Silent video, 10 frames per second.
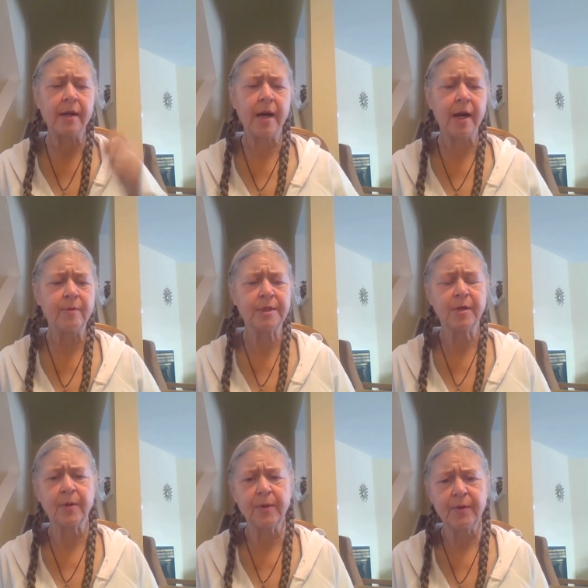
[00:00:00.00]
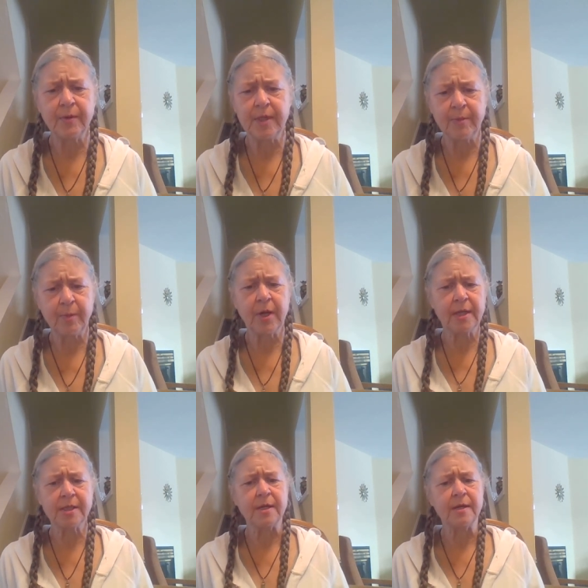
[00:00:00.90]
was going through a
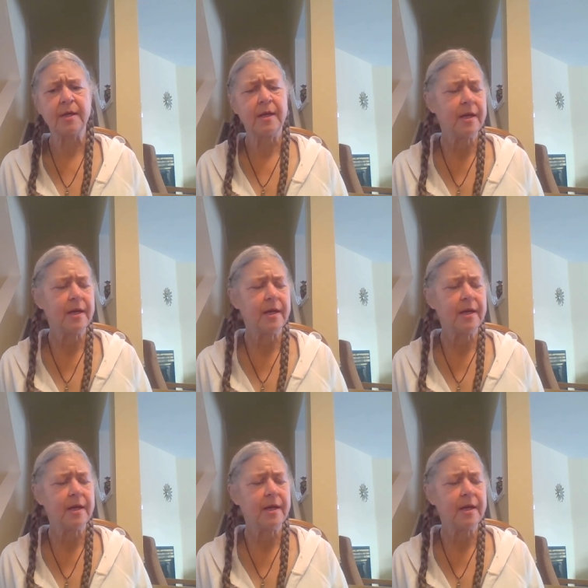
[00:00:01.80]
depression.